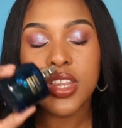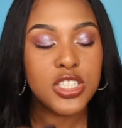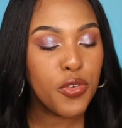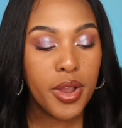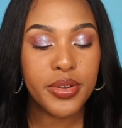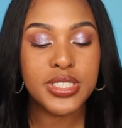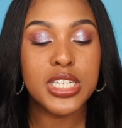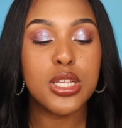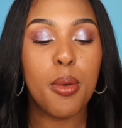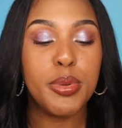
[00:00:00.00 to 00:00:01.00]
This fragrance
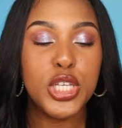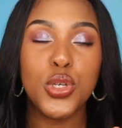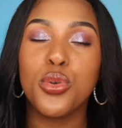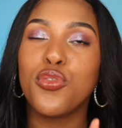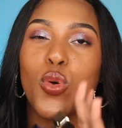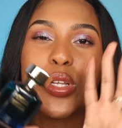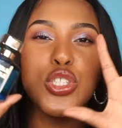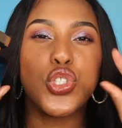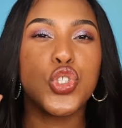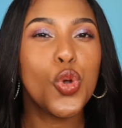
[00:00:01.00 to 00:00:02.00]
is beautiful. It's
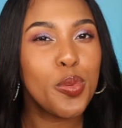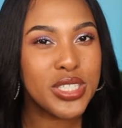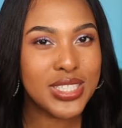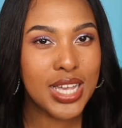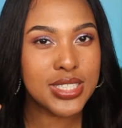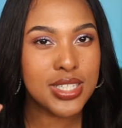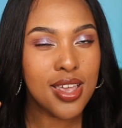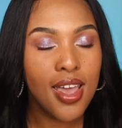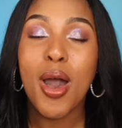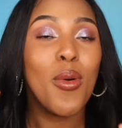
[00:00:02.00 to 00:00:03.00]
super
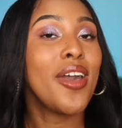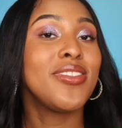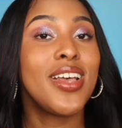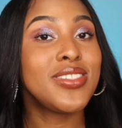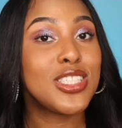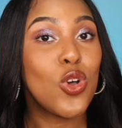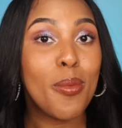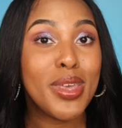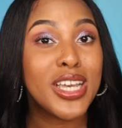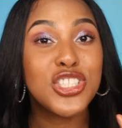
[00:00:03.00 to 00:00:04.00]
sexy. My wife loves this
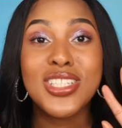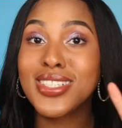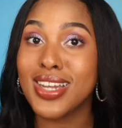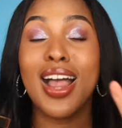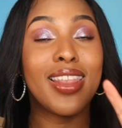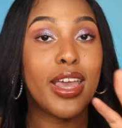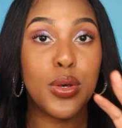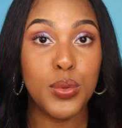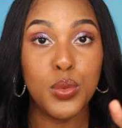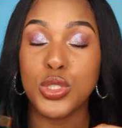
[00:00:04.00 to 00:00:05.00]
on me, and she does not like
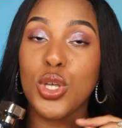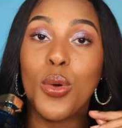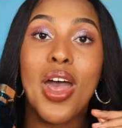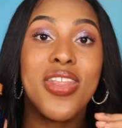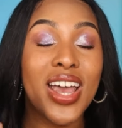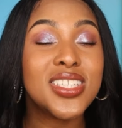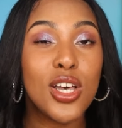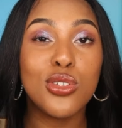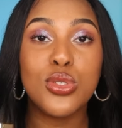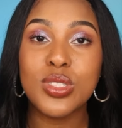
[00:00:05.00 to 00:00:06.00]
oud, so that
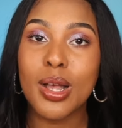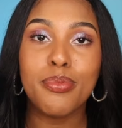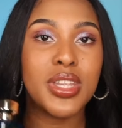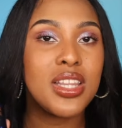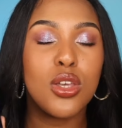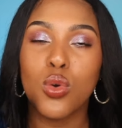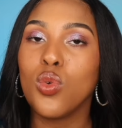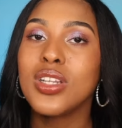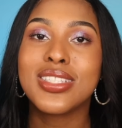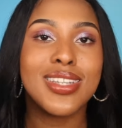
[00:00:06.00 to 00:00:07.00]
tells you something. The
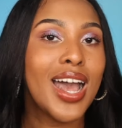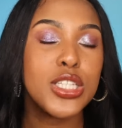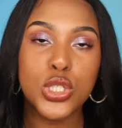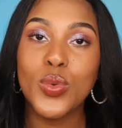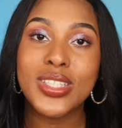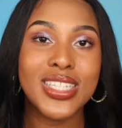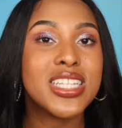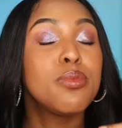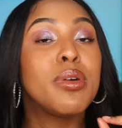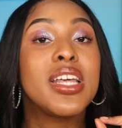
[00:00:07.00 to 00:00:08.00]
oud is not too
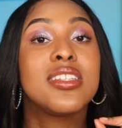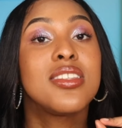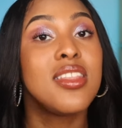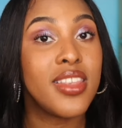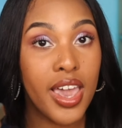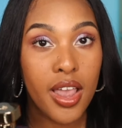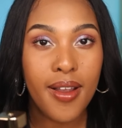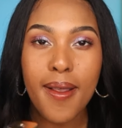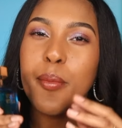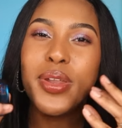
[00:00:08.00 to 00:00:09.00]
intense, but it's
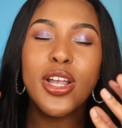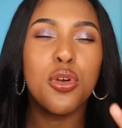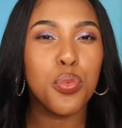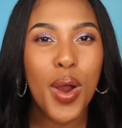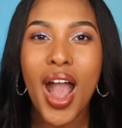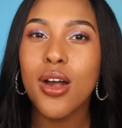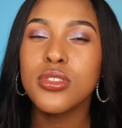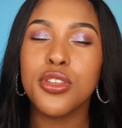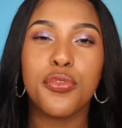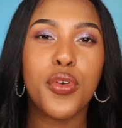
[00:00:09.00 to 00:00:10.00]
there, but it
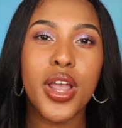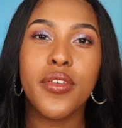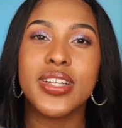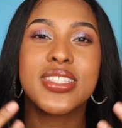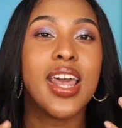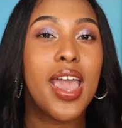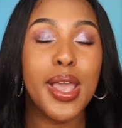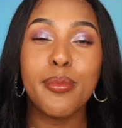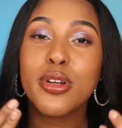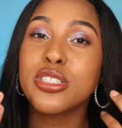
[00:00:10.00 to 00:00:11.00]
grounds the fragrance. The
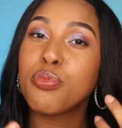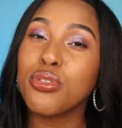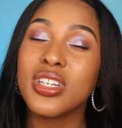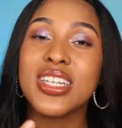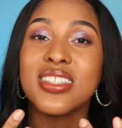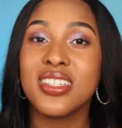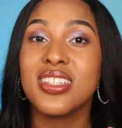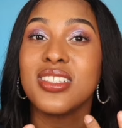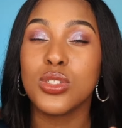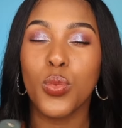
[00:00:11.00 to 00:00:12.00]
amber is pretty
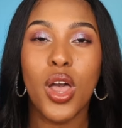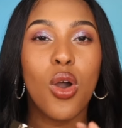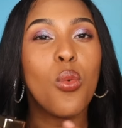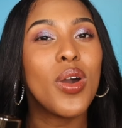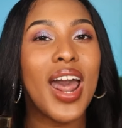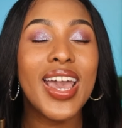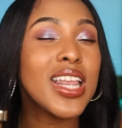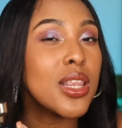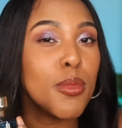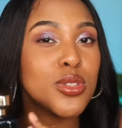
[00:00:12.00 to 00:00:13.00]
intense as well. What I
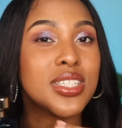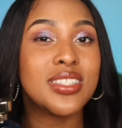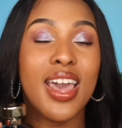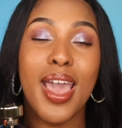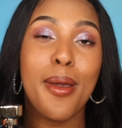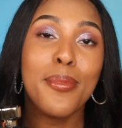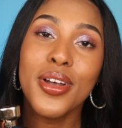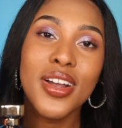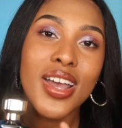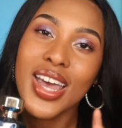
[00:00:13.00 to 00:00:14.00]
get the most is the
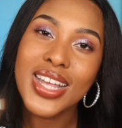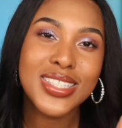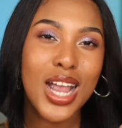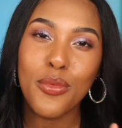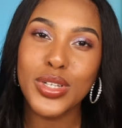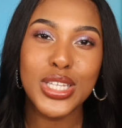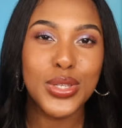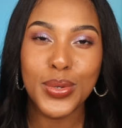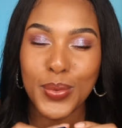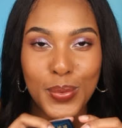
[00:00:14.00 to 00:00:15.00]
amber. It's not really
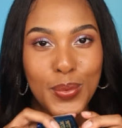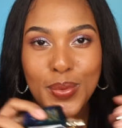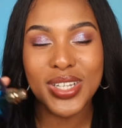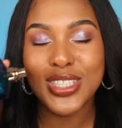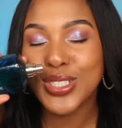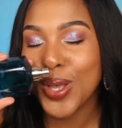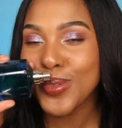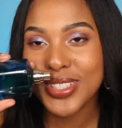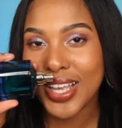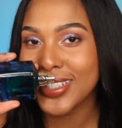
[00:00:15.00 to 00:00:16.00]
the oud. It's so
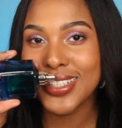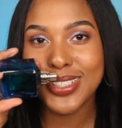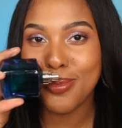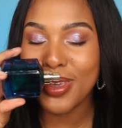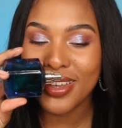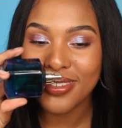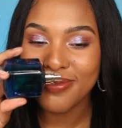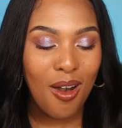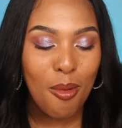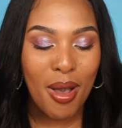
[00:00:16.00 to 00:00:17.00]
sexy to me.
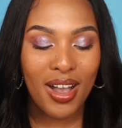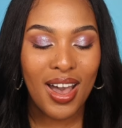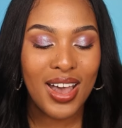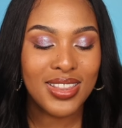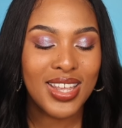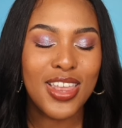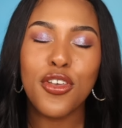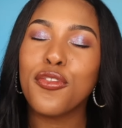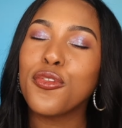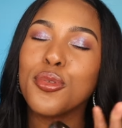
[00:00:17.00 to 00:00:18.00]
Oh my god. And
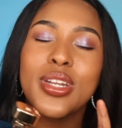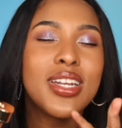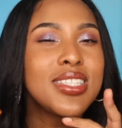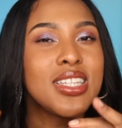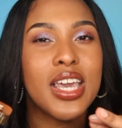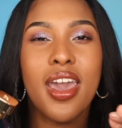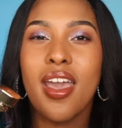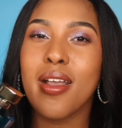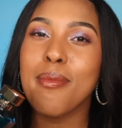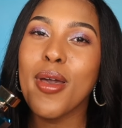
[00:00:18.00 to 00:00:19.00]
the fruitiness, the
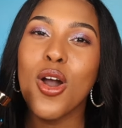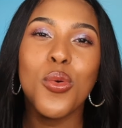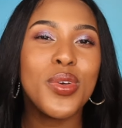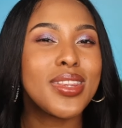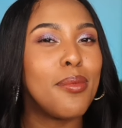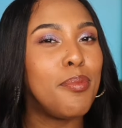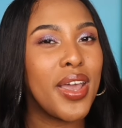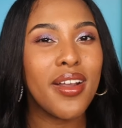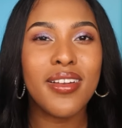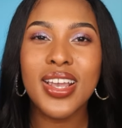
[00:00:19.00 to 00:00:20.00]
caramel with the
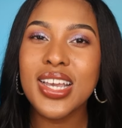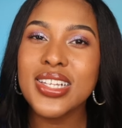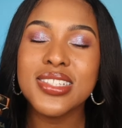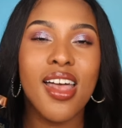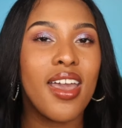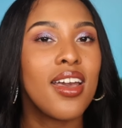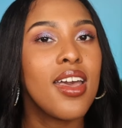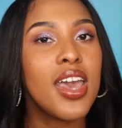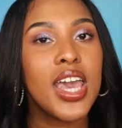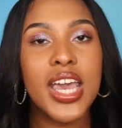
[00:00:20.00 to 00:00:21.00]
berries, like,
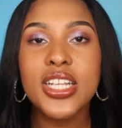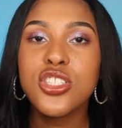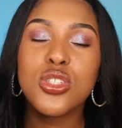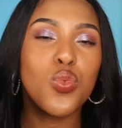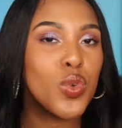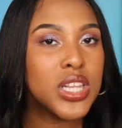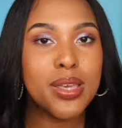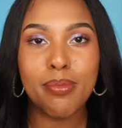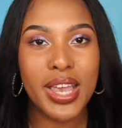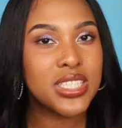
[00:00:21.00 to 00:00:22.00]
it just
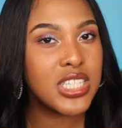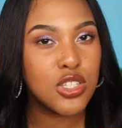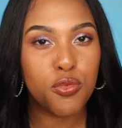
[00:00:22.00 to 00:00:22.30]
really makes this